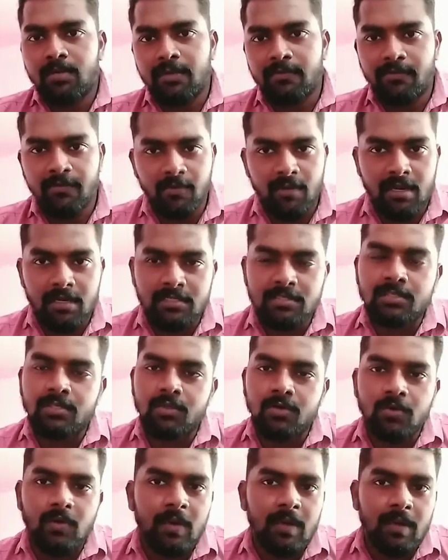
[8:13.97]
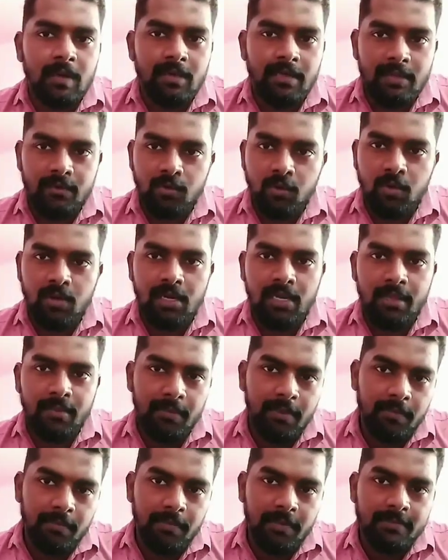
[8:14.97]
if you consider to learn total
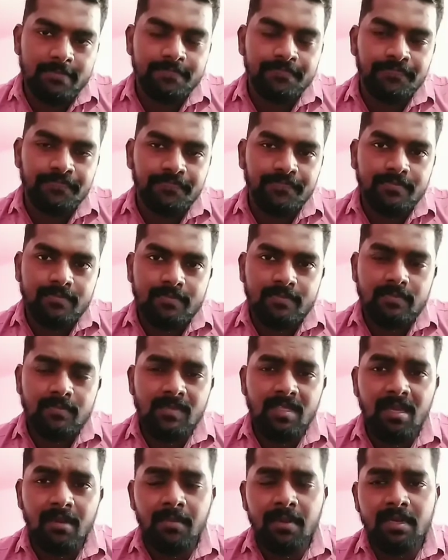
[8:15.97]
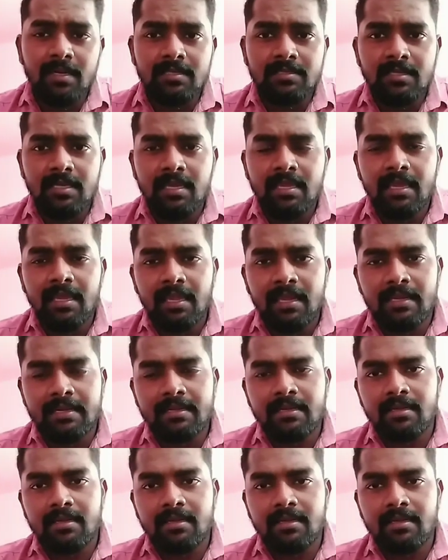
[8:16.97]
MEP, because it